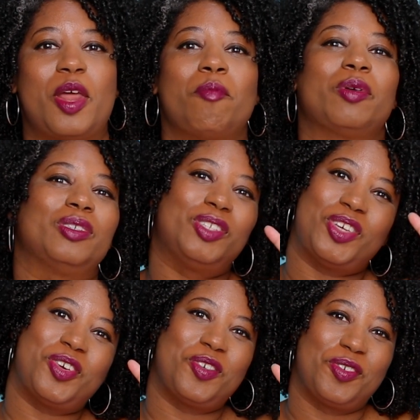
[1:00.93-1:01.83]
number
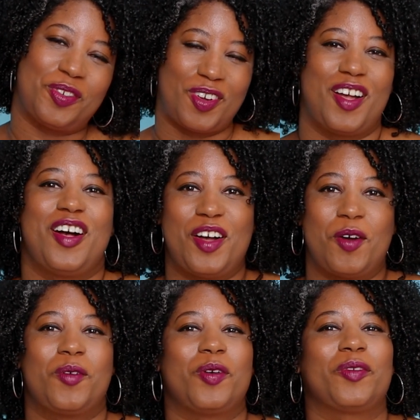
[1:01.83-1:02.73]
two,
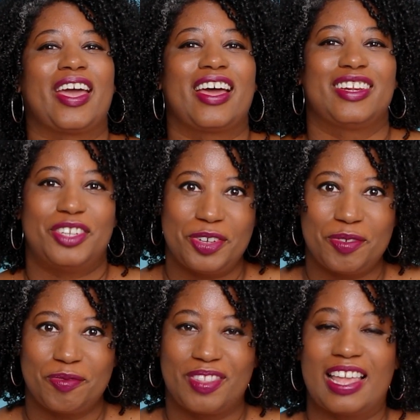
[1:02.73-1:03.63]
what we gotta do
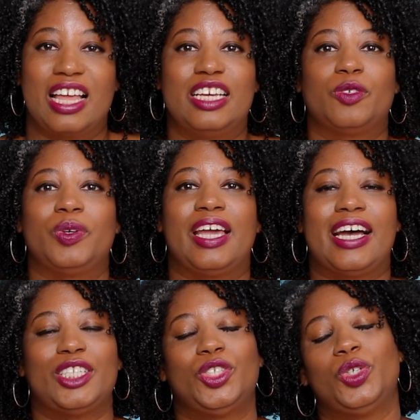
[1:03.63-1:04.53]
is we
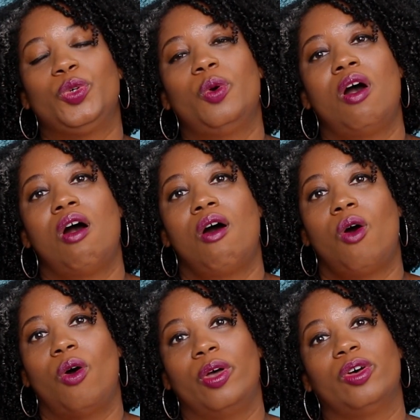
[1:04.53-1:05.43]
got to
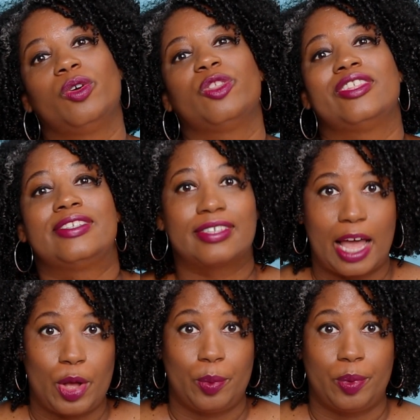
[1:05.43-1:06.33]
oil the
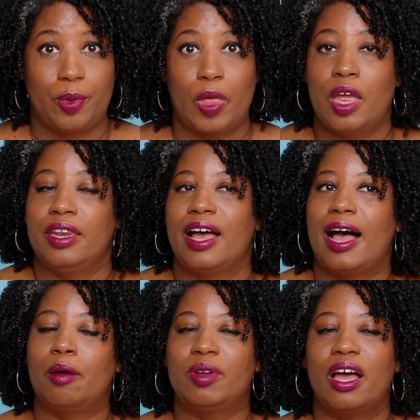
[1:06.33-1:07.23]
scalp. Now,
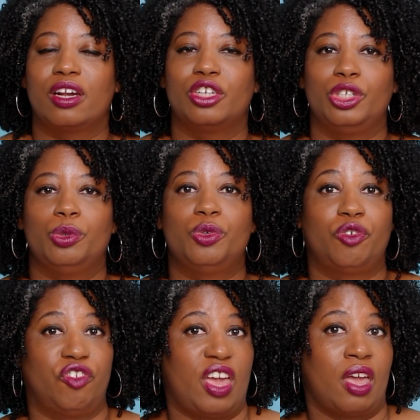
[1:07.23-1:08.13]
I'm not a huge
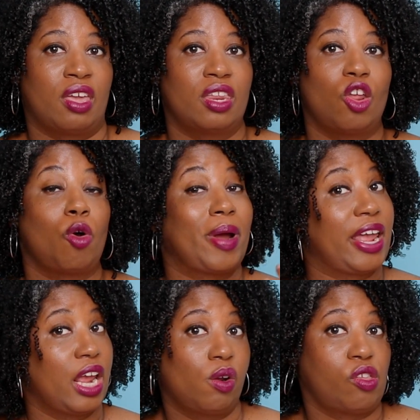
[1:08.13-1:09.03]
fan, or my
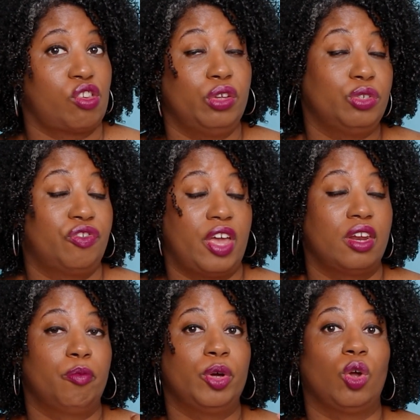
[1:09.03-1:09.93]
hair isn't a huge
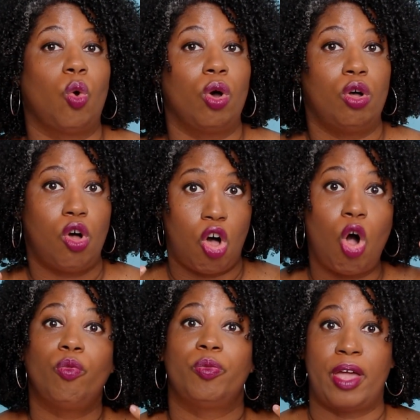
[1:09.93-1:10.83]
fan of putting oil
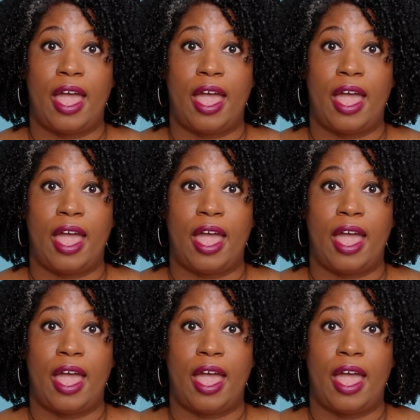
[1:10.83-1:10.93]
on the